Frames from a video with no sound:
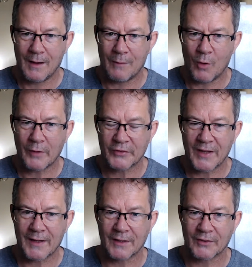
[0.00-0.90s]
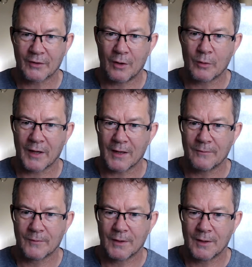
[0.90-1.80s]
What I've said is, okay,
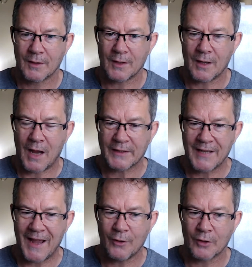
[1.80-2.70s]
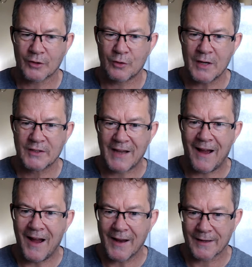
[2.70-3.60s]
I cannot grid
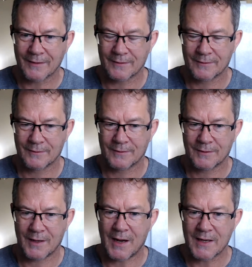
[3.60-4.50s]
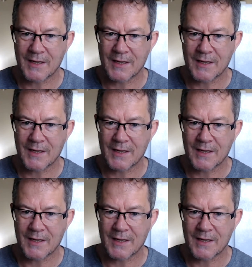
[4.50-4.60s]
tie, i.e.